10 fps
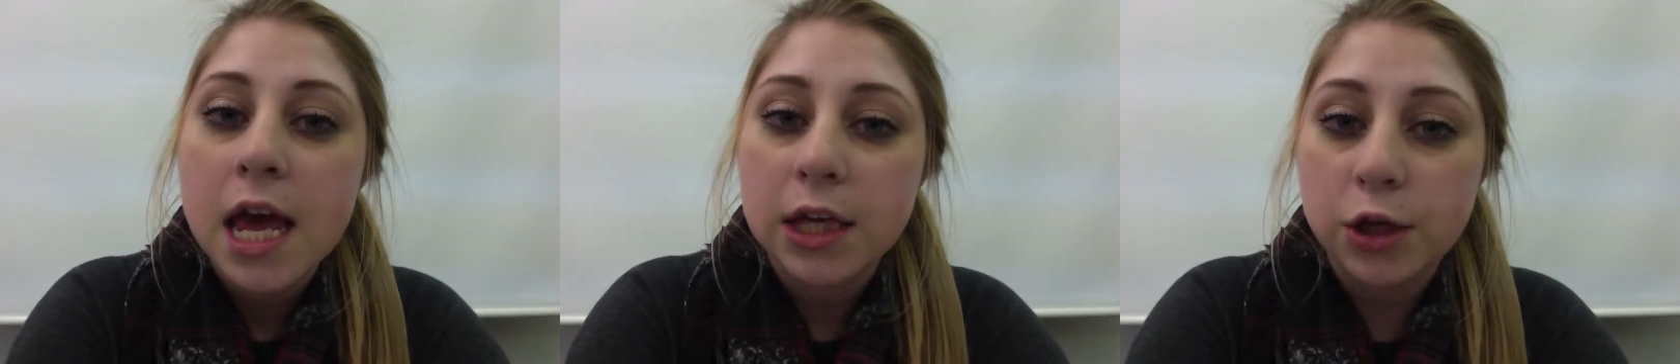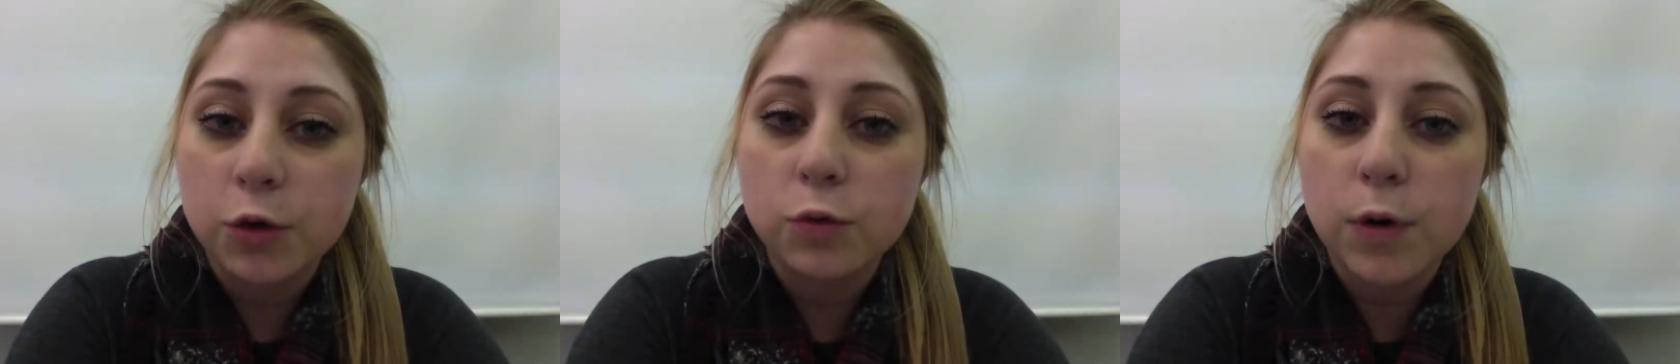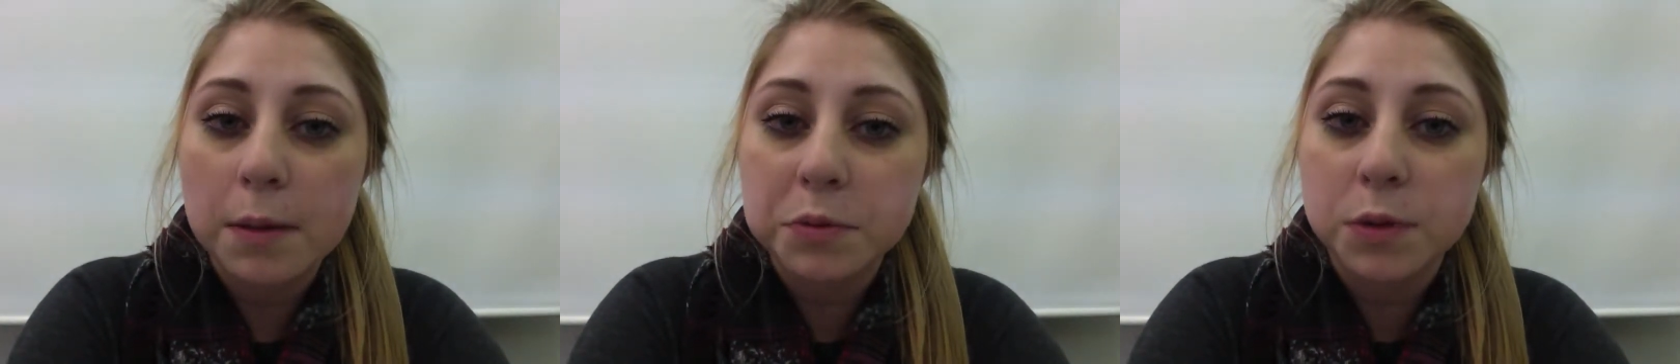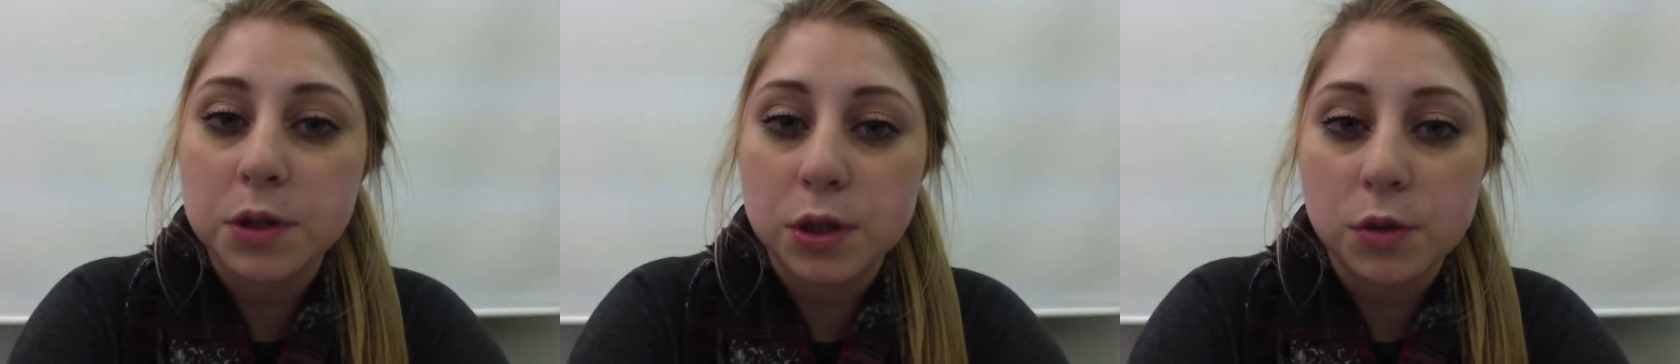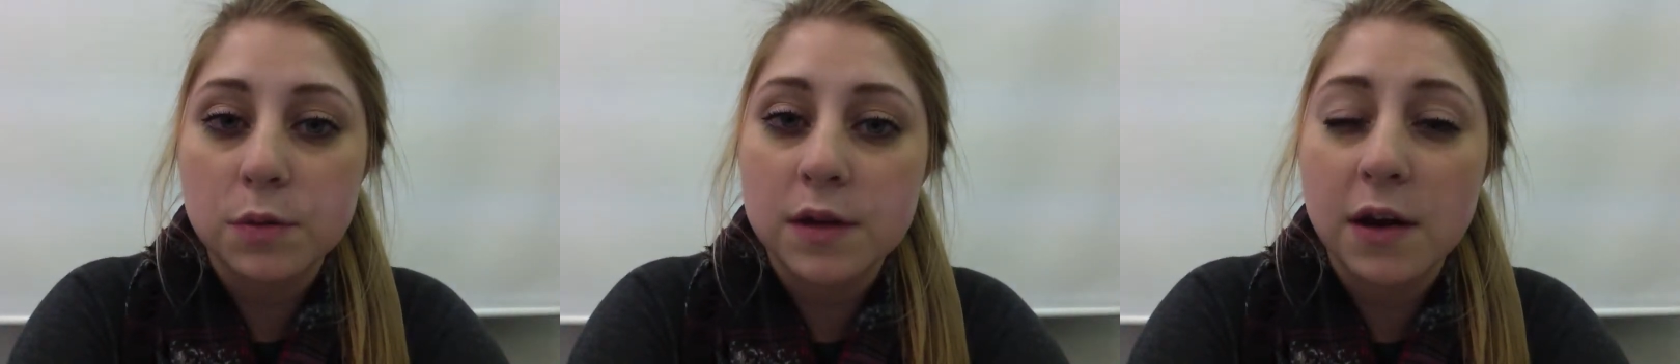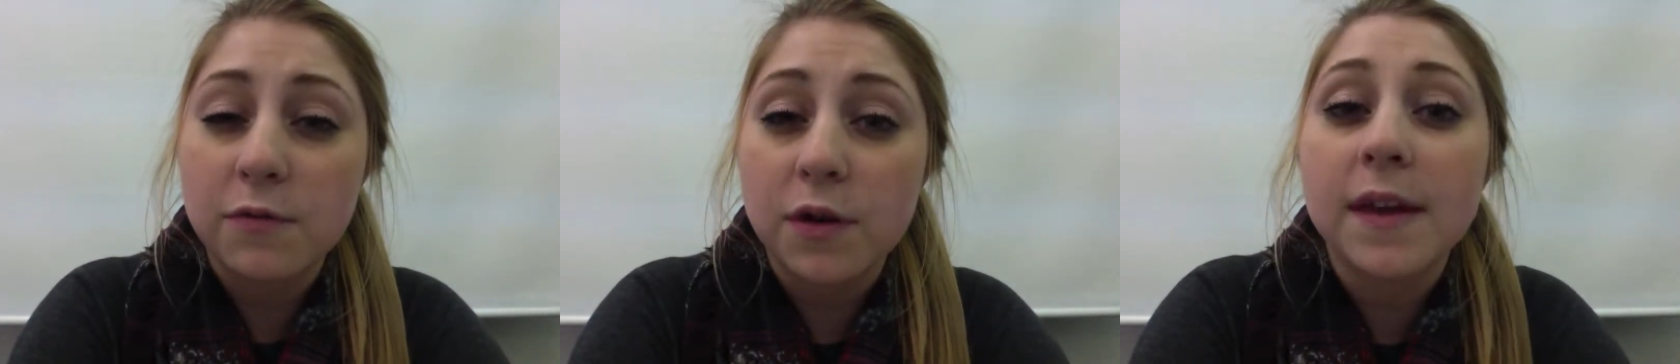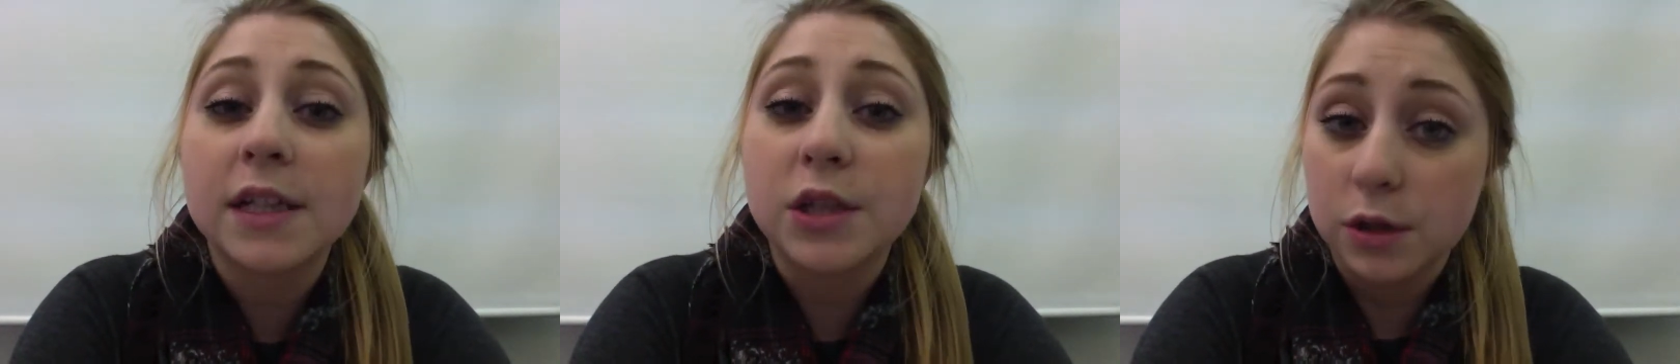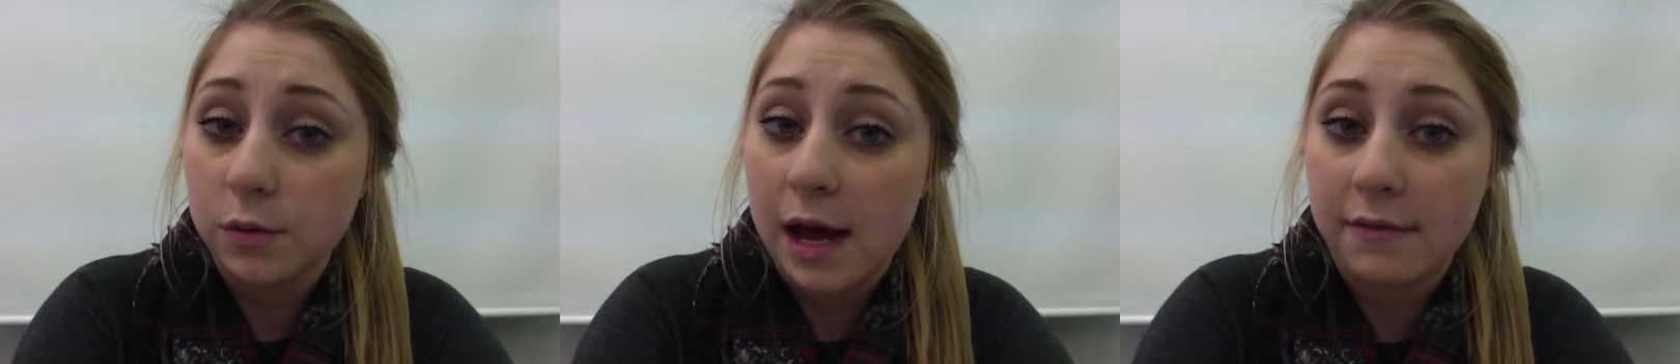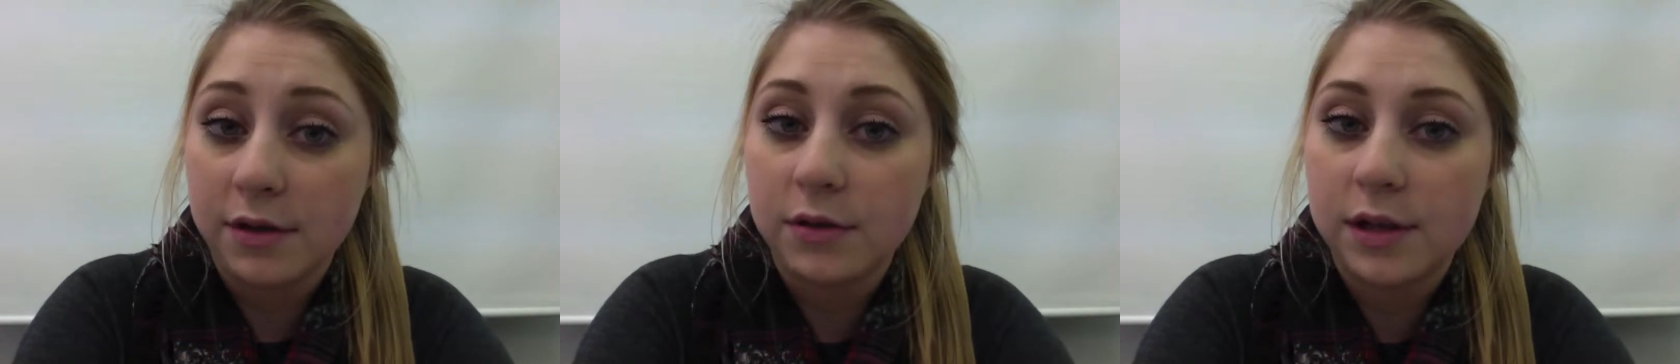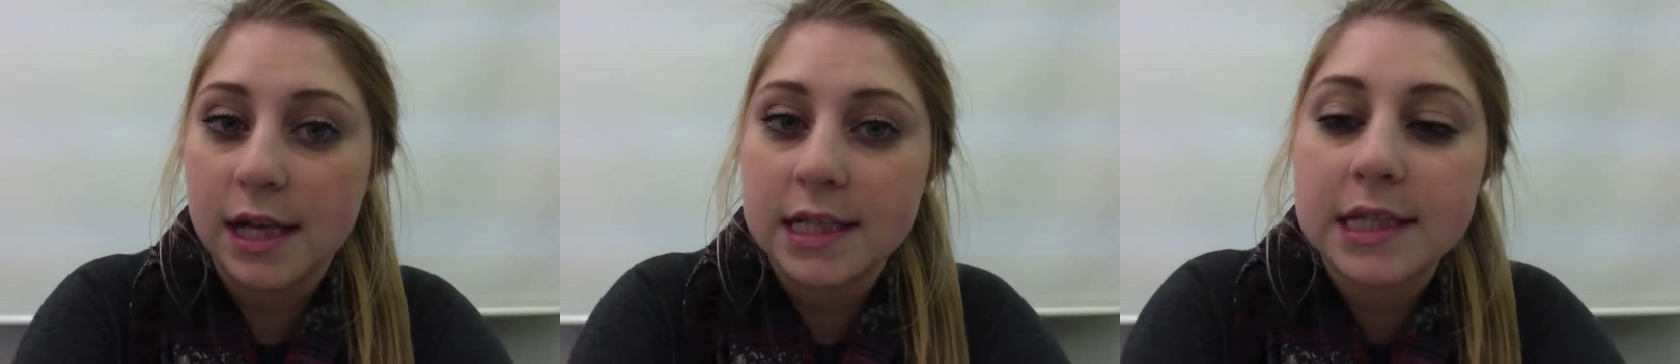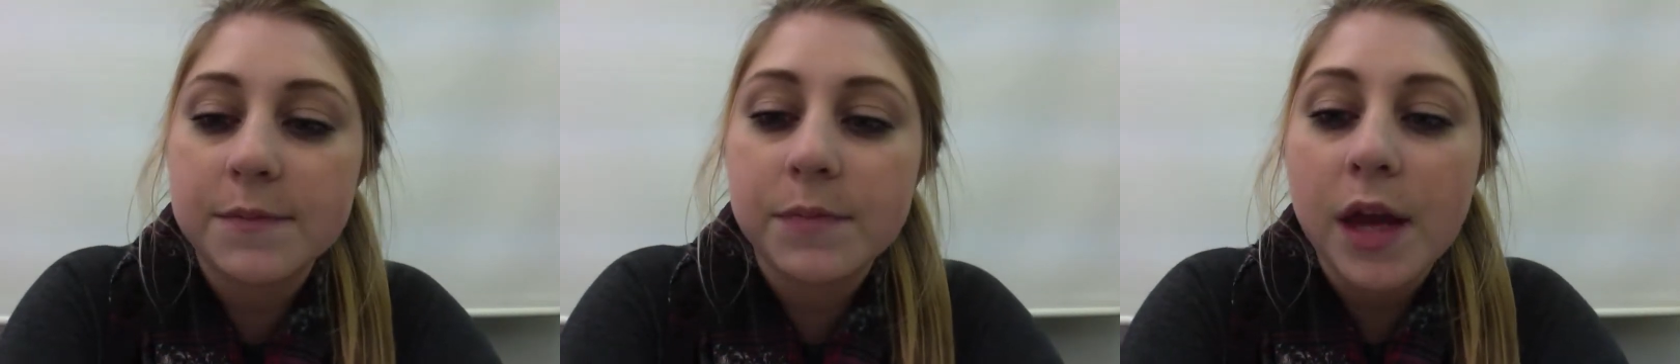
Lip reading: Eu rhymes with do, therefore they do have a nucleus.